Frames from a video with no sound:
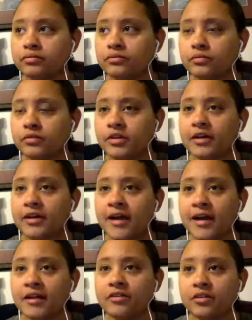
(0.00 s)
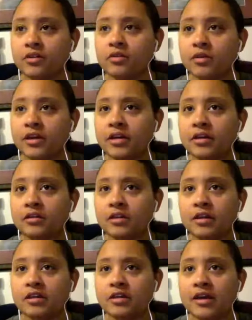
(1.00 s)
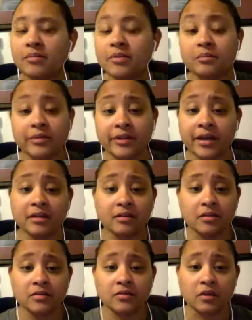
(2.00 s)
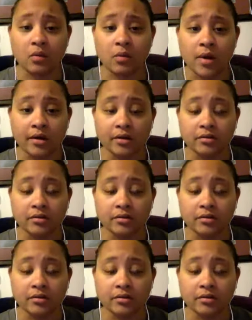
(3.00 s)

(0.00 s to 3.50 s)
The guy, though, he had been planning this for a while.